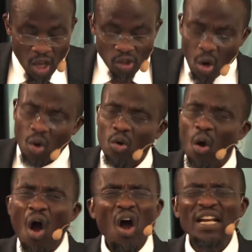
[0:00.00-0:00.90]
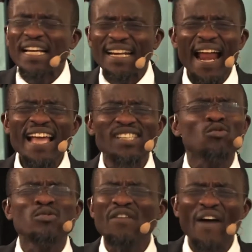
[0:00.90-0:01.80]
So God, Christ
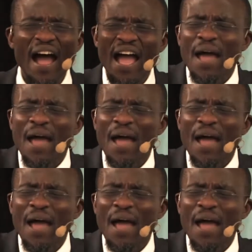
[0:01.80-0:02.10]
will never,